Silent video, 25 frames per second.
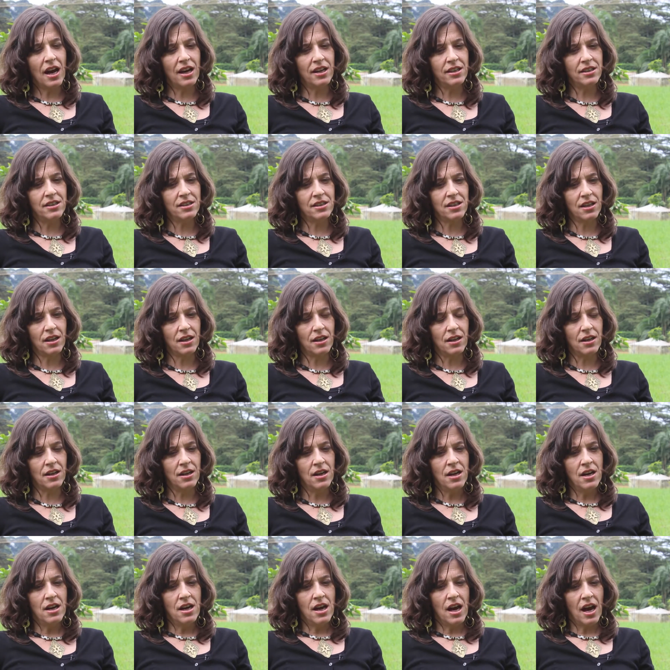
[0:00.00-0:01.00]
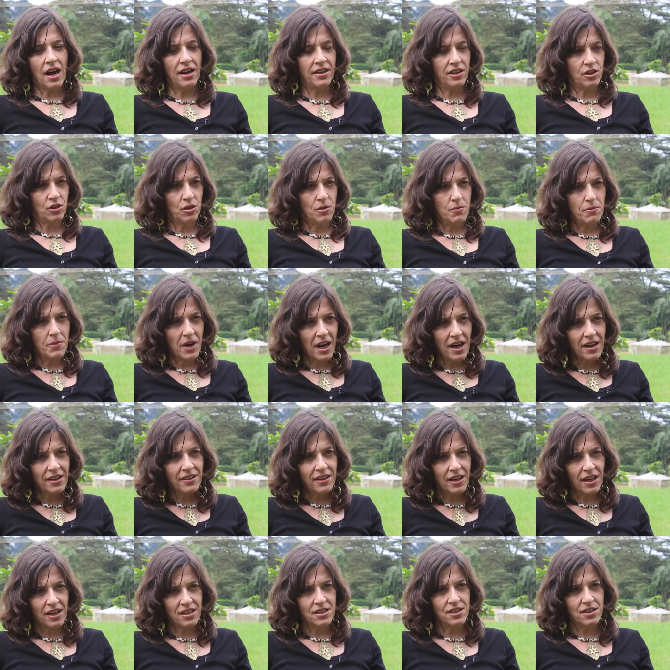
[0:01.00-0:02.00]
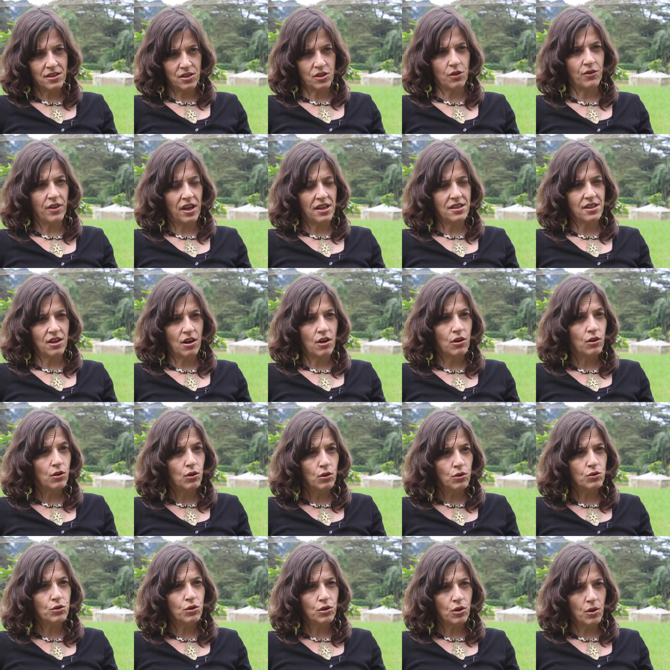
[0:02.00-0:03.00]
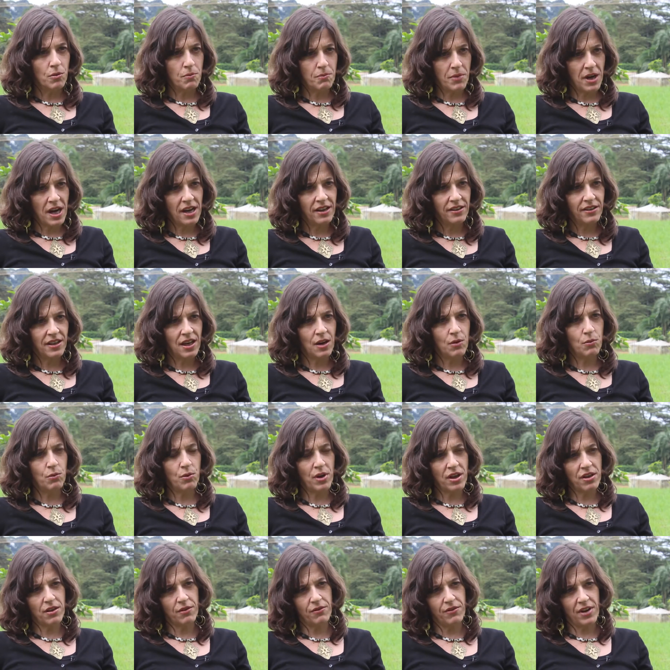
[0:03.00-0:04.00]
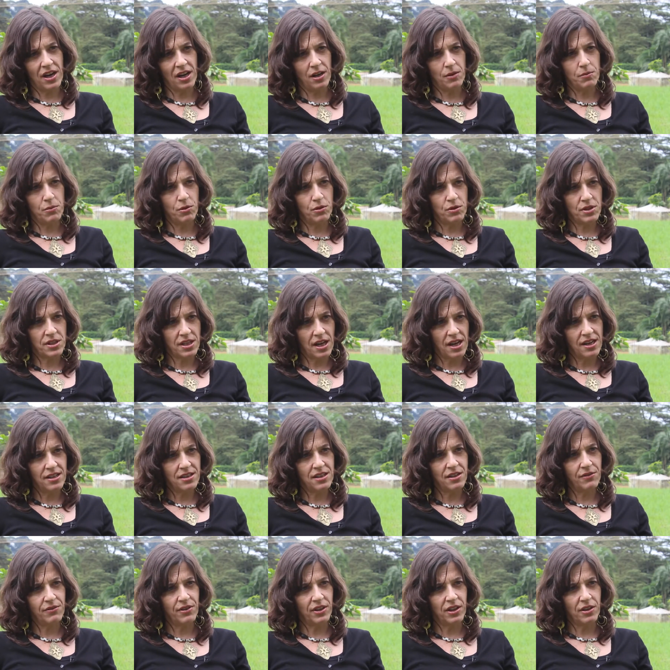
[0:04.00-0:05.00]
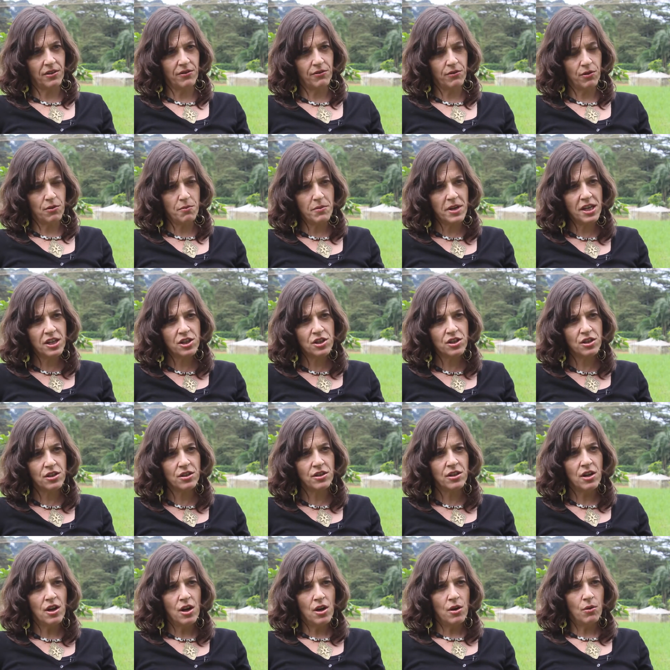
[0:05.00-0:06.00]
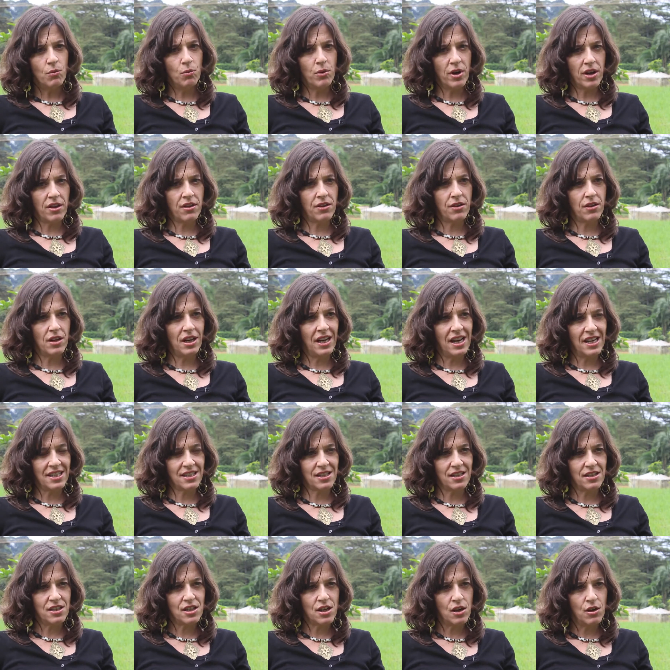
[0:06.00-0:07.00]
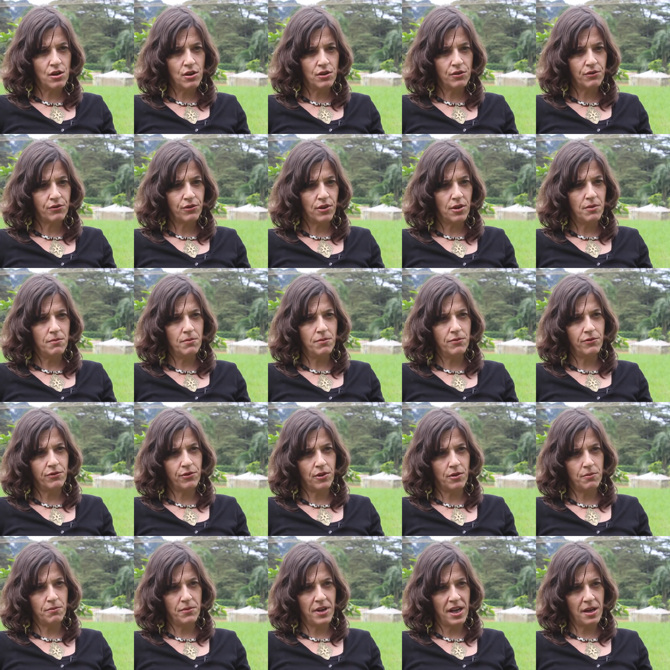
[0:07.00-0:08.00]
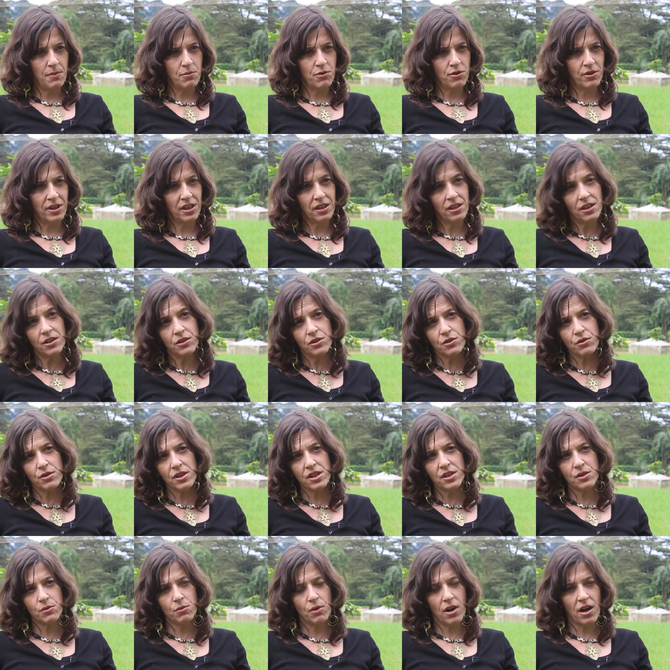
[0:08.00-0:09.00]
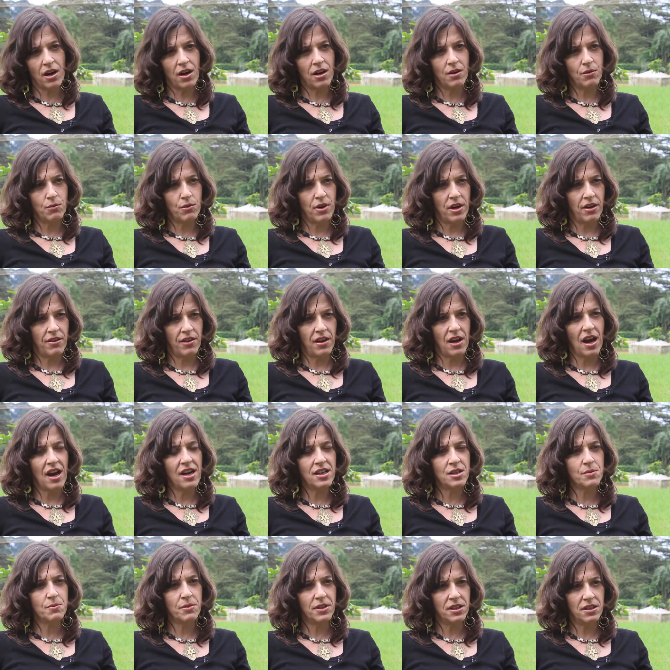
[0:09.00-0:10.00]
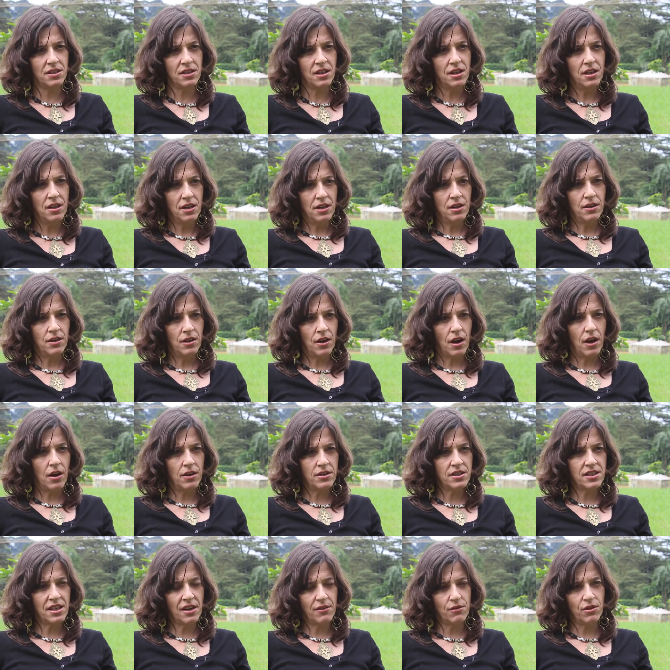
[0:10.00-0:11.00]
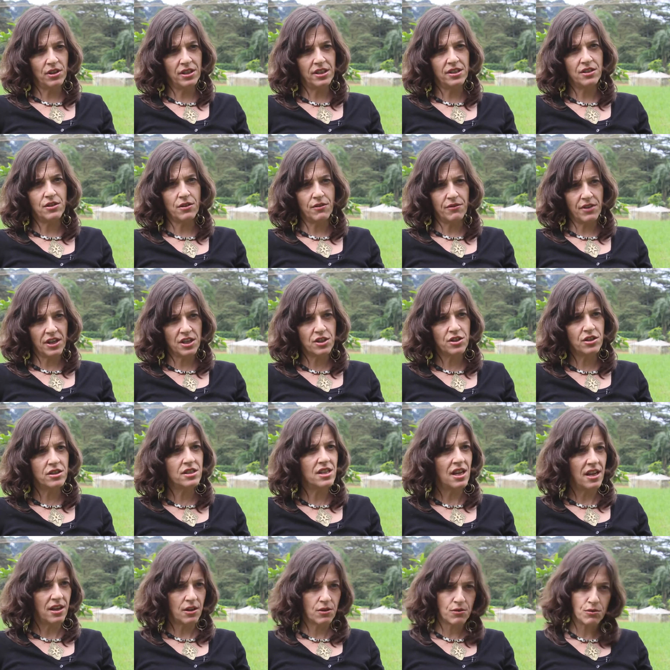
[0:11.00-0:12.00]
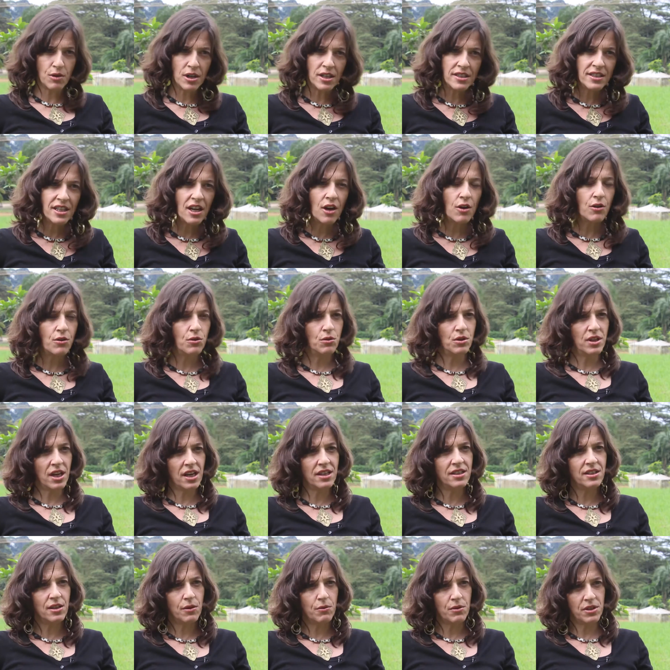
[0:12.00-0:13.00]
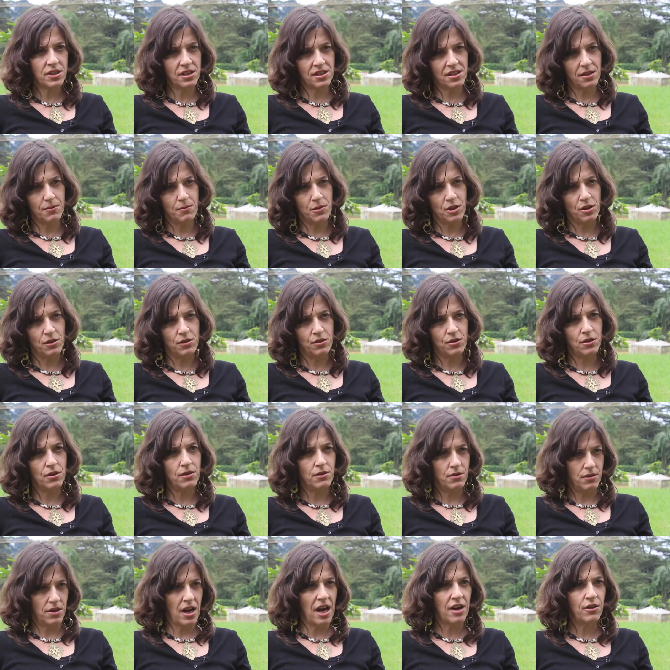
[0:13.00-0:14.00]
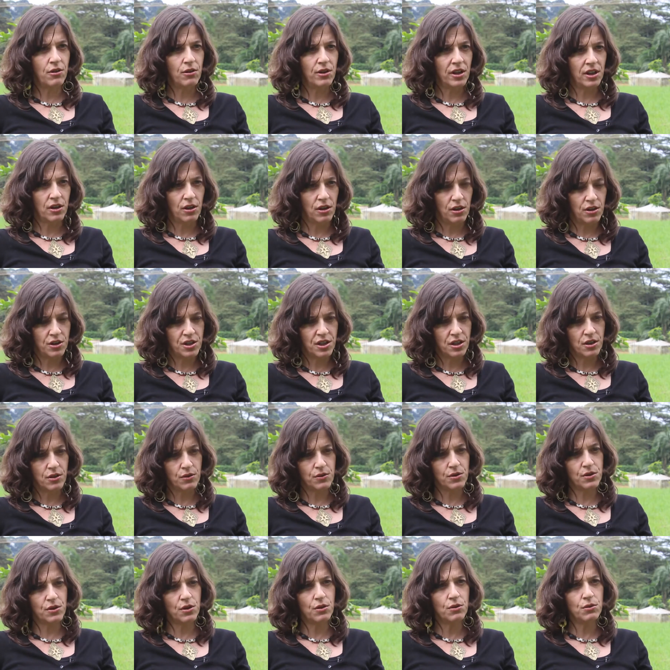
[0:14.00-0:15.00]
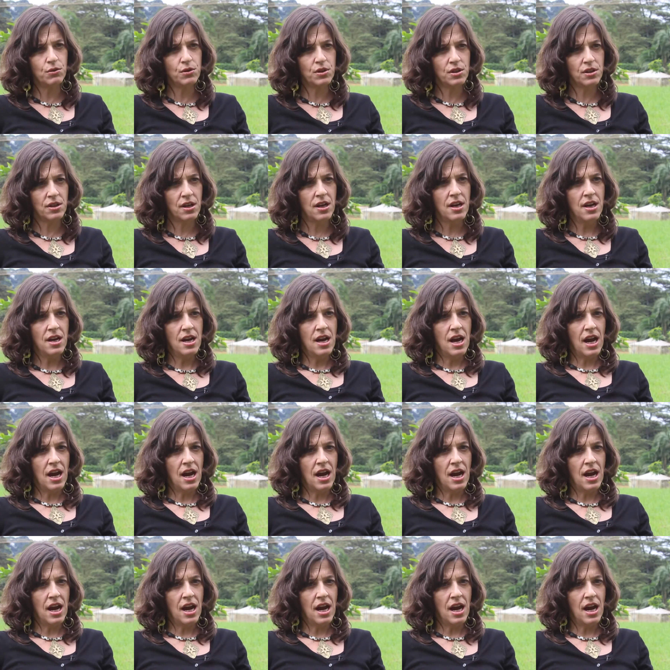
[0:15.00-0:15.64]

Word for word: And uh, and combine that, so that's our goal, to combine that with available scientific information, with lessons learned from, from neighboring countries where, where there has been uh, several interventions like Rwanda or Uganda with similar agroecological zones,